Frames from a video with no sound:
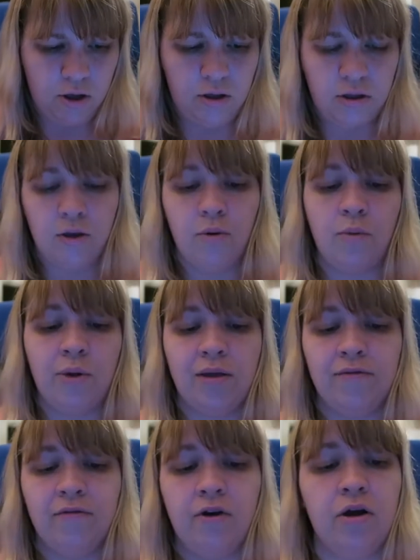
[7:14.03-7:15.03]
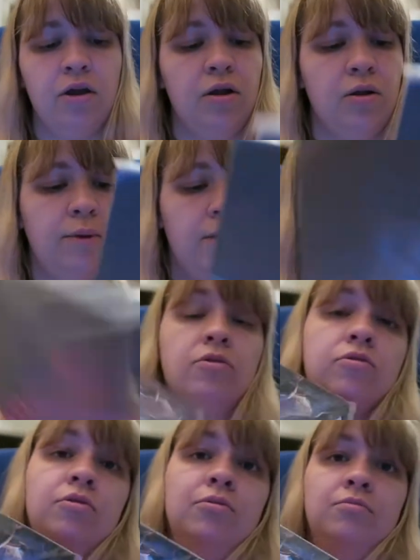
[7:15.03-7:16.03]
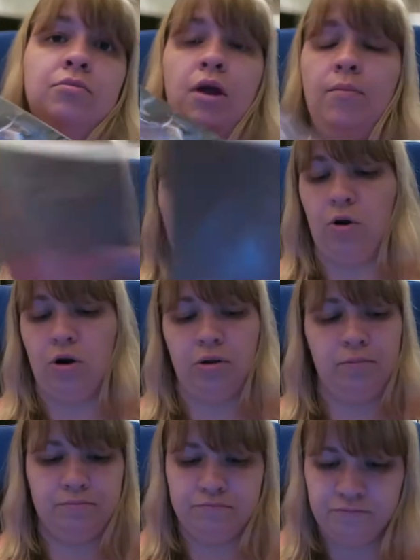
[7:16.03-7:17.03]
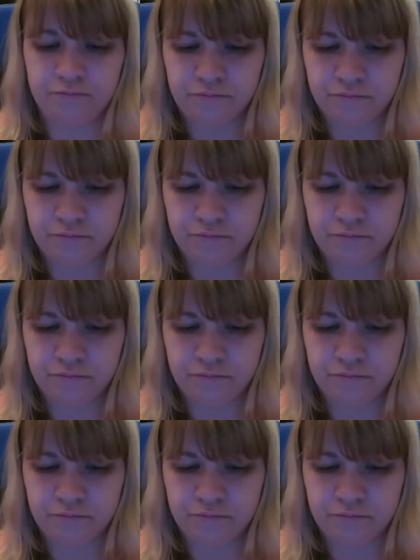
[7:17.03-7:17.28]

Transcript: Let's see what we can find out about this. Number one.